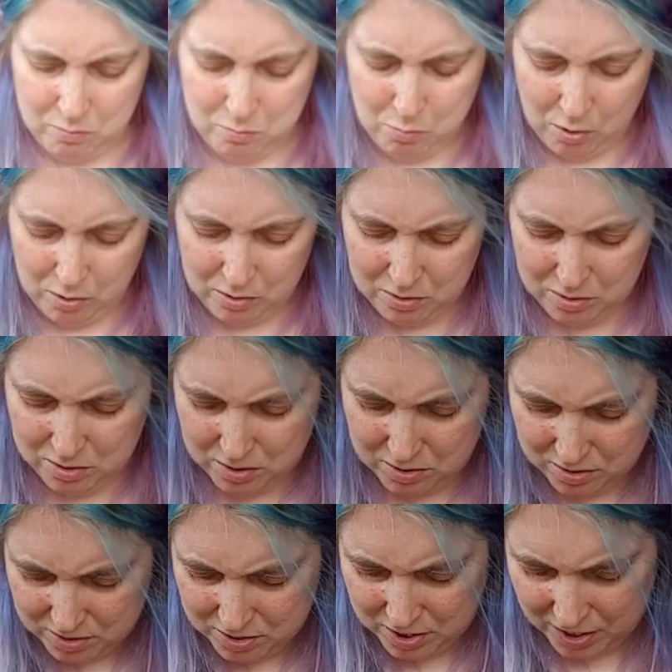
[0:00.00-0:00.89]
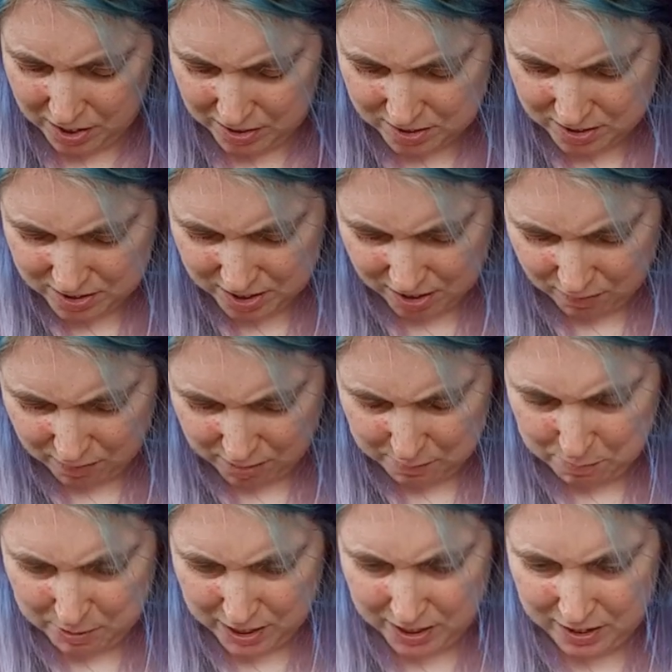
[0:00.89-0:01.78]
want to necessarily
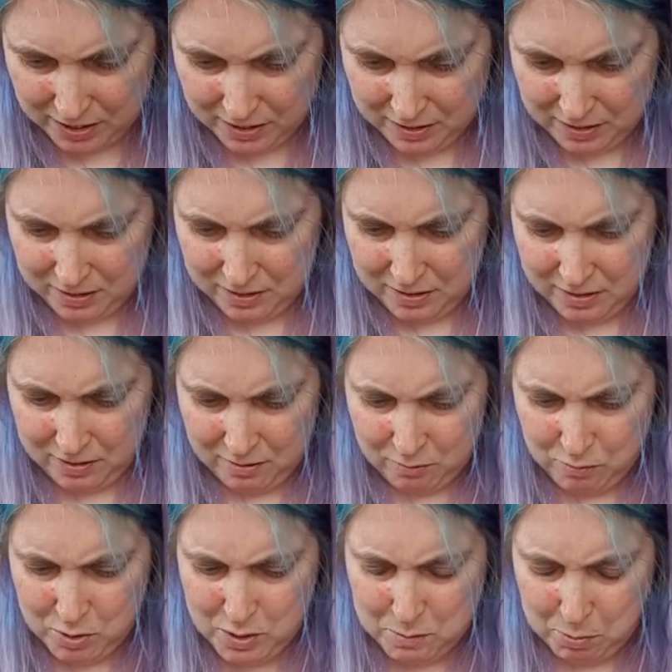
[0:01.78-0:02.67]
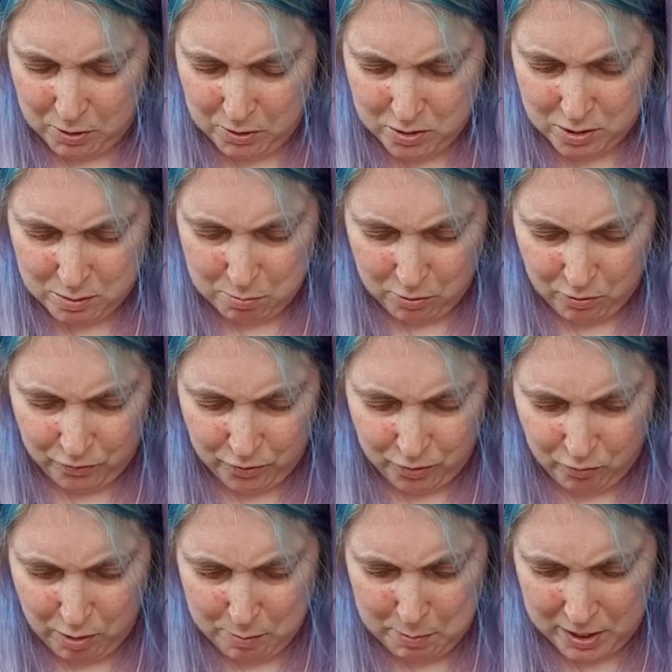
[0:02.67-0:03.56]
be responsible
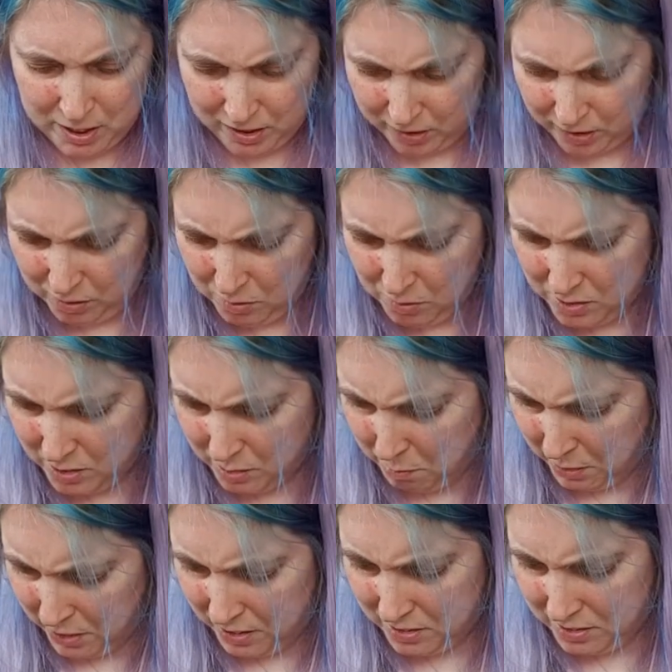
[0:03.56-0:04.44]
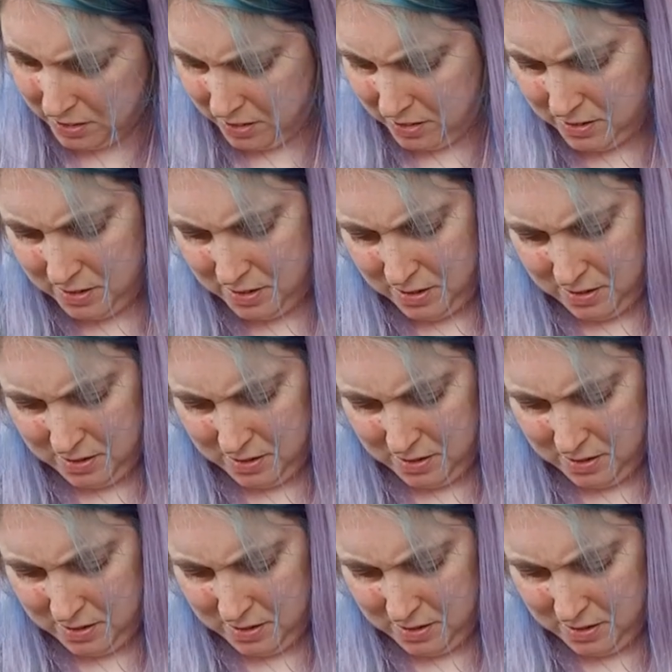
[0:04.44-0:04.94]
for ripping a goose to pieces.